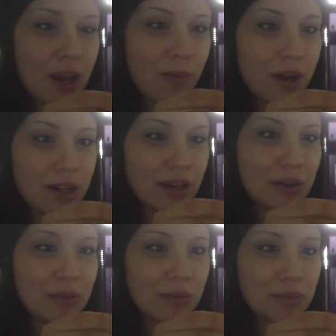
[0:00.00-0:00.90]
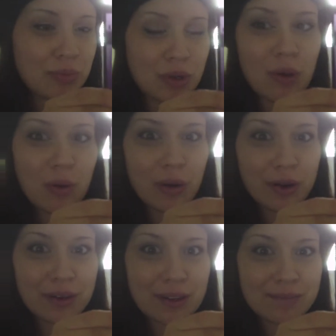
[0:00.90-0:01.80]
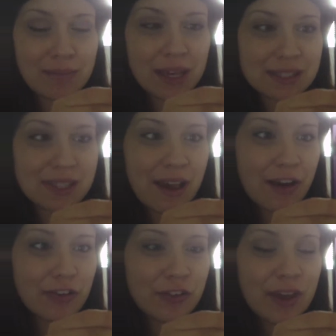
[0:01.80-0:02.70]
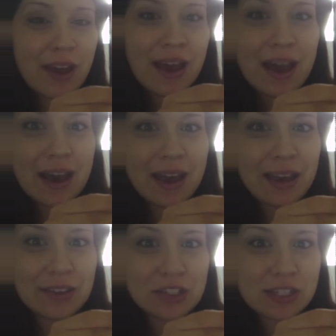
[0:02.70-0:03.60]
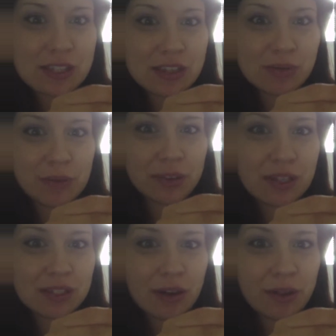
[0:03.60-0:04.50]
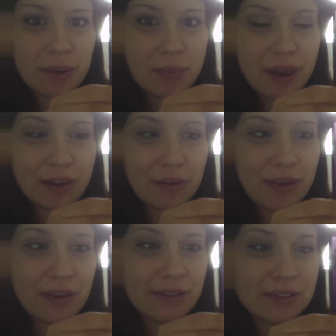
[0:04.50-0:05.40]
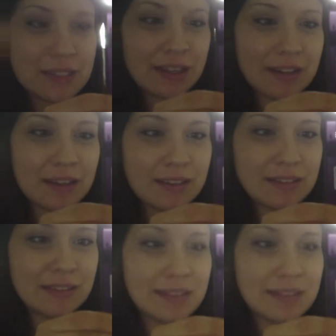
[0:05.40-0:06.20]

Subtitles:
I want to record myself, I just swivel this all the way back around, and